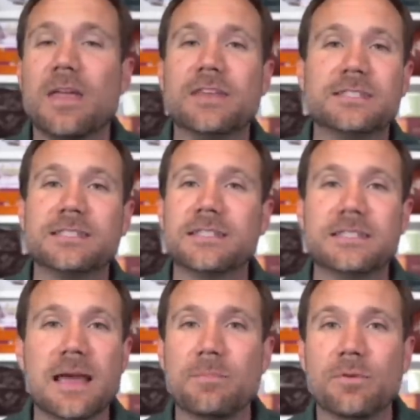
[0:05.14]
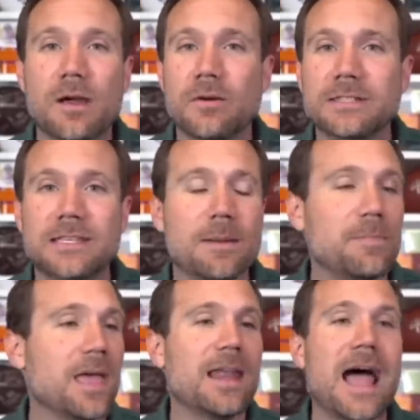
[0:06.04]
that this is a temporary
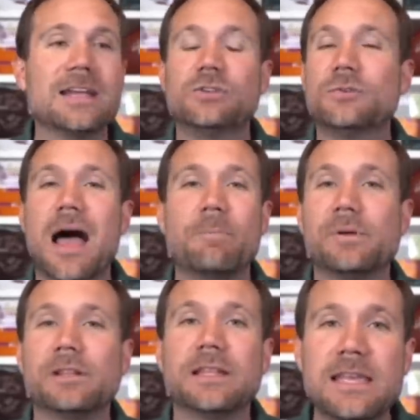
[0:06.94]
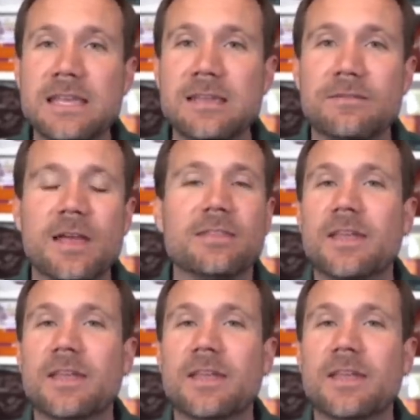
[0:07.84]
dip, and I do not believe